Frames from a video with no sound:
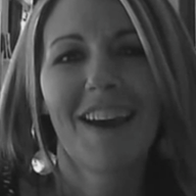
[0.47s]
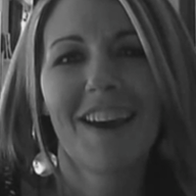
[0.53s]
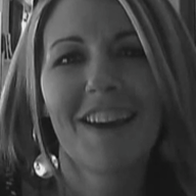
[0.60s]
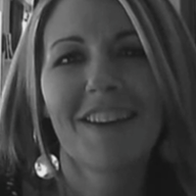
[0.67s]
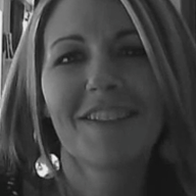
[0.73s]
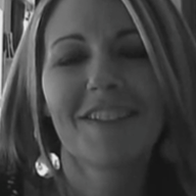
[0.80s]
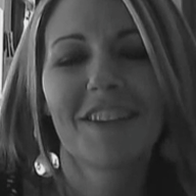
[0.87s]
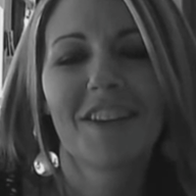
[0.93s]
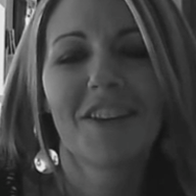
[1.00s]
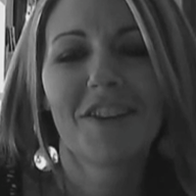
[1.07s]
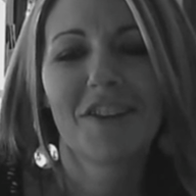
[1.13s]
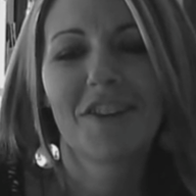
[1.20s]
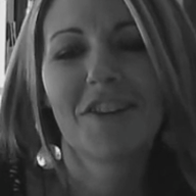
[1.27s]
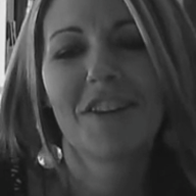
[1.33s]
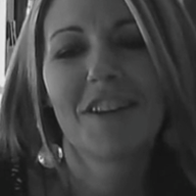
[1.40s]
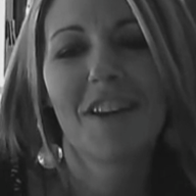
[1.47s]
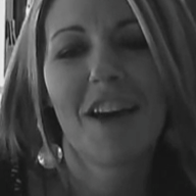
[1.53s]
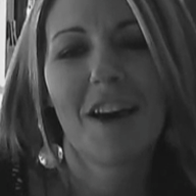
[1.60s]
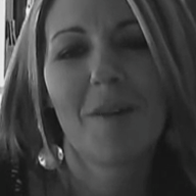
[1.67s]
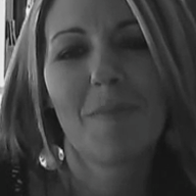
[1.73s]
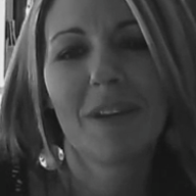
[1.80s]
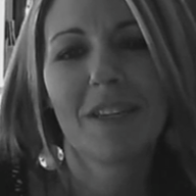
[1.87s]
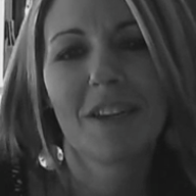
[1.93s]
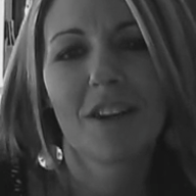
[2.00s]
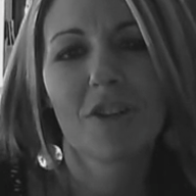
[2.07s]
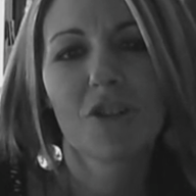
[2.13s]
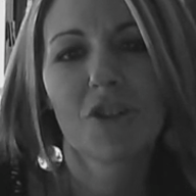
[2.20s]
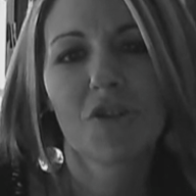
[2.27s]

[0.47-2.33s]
Hey, it's Dina Nunn. I'm in Dr.